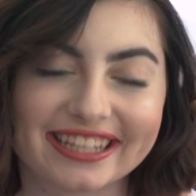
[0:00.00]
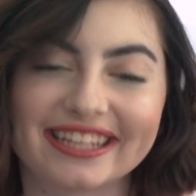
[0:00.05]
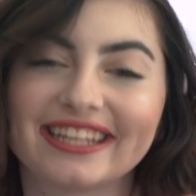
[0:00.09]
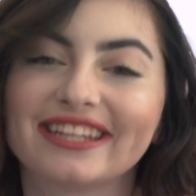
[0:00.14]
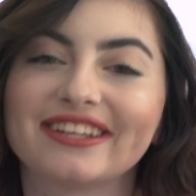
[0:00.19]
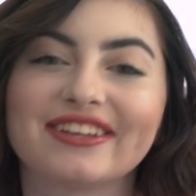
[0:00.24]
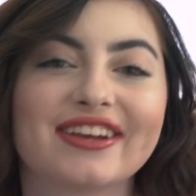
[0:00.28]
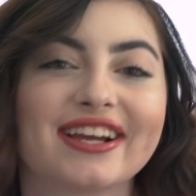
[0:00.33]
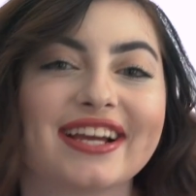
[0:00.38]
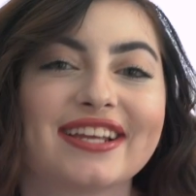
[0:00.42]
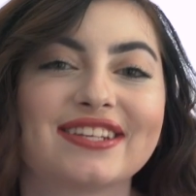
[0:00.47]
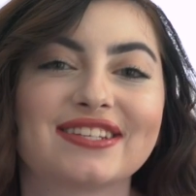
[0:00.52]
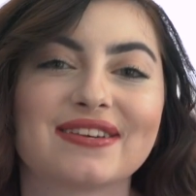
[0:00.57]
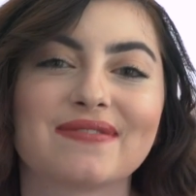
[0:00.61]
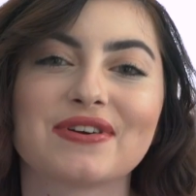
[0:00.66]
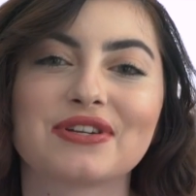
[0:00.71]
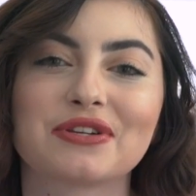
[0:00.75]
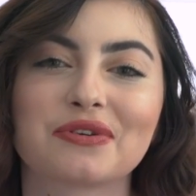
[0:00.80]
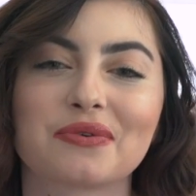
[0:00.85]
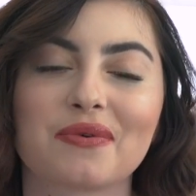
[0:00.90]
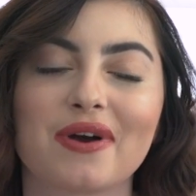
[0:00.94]
Thank you guys so
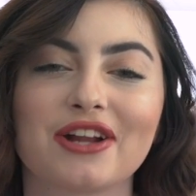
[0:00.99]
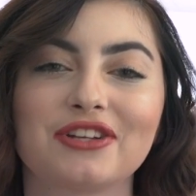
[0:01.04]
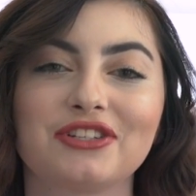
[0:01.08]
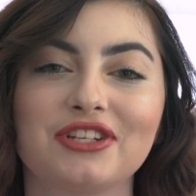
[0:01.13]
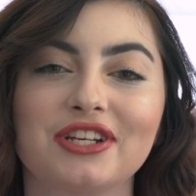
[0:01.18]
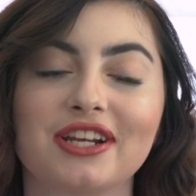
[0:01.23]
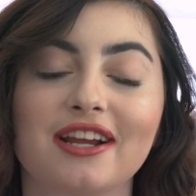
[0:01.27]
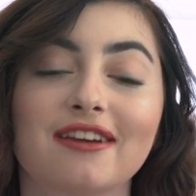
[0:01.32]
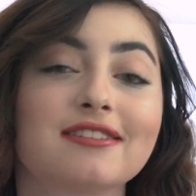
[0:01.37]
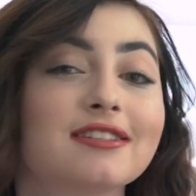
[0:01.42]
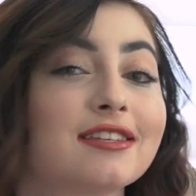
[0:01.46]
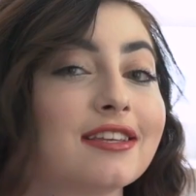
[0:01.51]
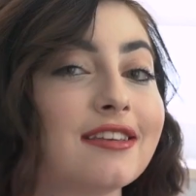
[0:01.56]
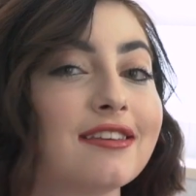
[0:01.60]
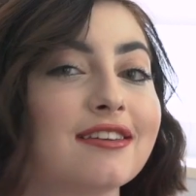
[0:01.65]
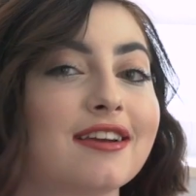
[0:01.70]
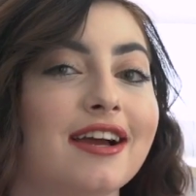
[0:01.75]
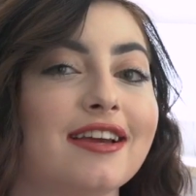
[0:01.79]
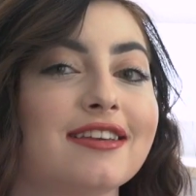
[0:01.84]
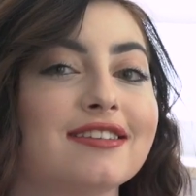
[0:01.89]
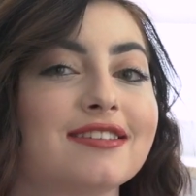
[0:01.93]
much for watching. I'll see you
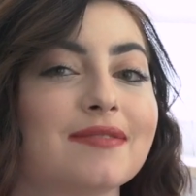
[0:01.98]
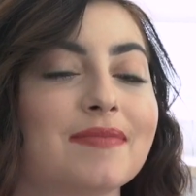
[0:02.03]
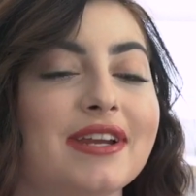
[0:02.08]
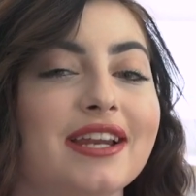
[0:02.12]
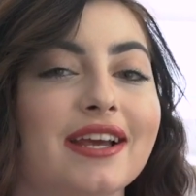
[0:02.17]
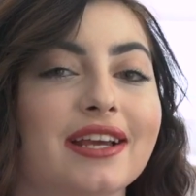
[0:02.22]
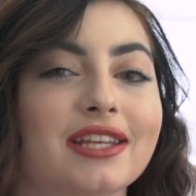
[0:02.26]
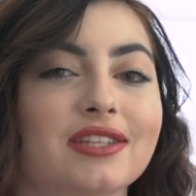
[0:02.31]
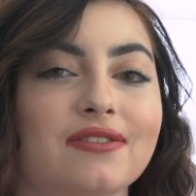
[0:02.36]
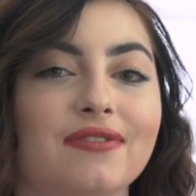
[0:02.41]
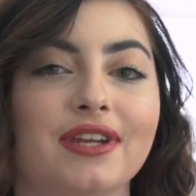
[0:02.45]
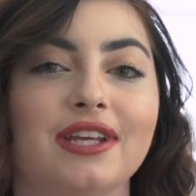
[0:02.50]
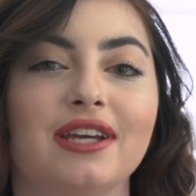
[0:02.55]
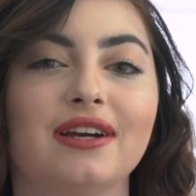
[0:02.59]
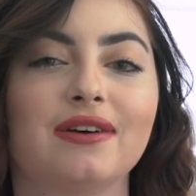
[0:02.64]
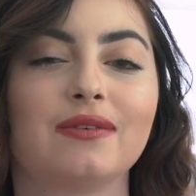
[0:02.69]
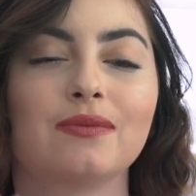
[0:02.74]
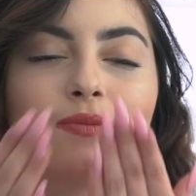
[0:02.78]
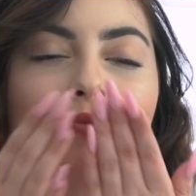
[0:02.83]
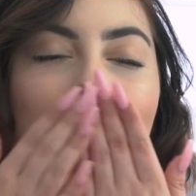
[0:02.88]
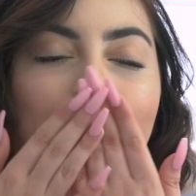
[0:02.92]
guys in my next
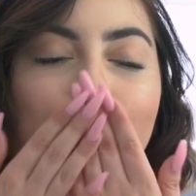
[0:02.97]
video.